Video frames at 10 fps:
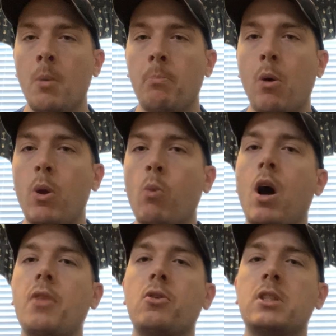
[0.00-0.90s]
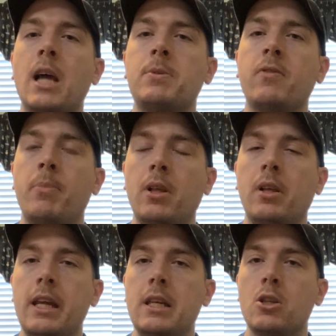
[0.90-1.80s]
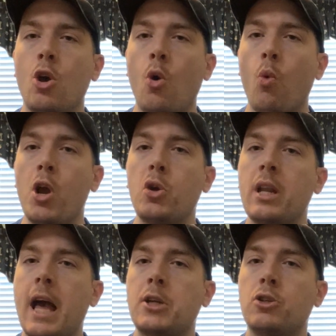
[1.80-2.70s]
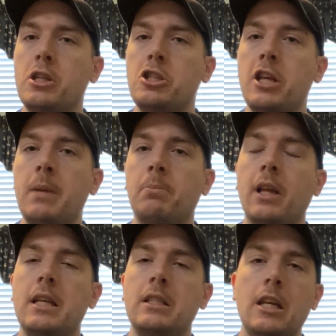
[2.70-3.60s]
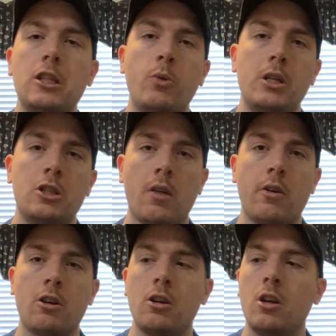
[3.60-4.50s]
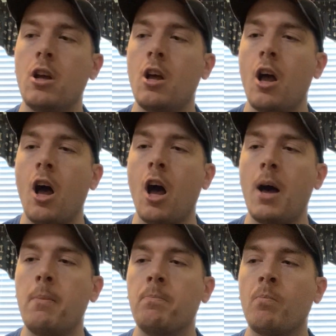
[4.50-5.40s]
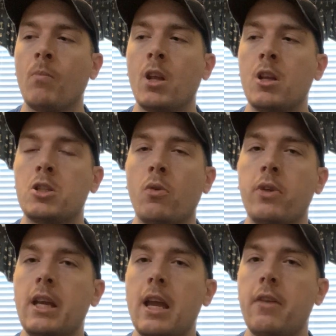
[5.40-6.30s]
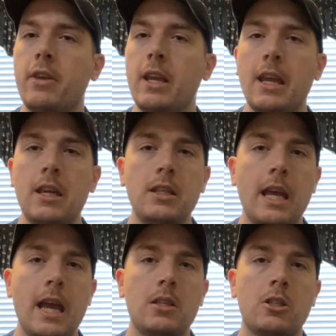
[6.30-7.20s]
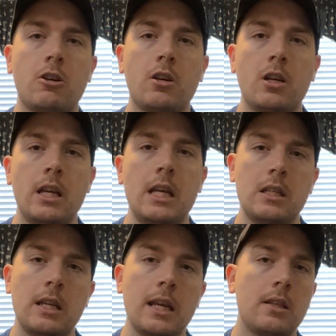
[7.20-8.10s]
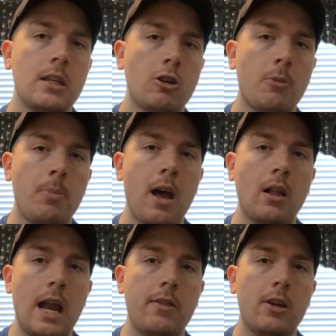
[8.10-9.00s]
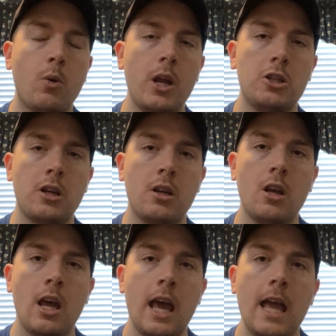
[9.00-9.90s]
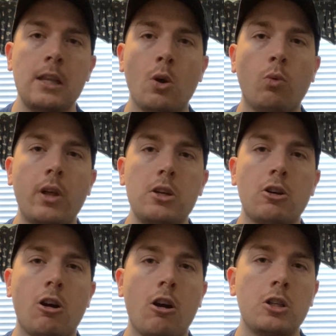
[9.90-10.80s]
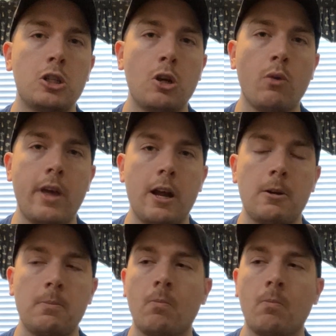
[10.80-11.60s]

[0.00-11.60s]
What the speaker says: But we want those types of abilities where you could actually chain plays into each other. So the easy answer is to take the discard pile out of the equation and don't let your cards go there.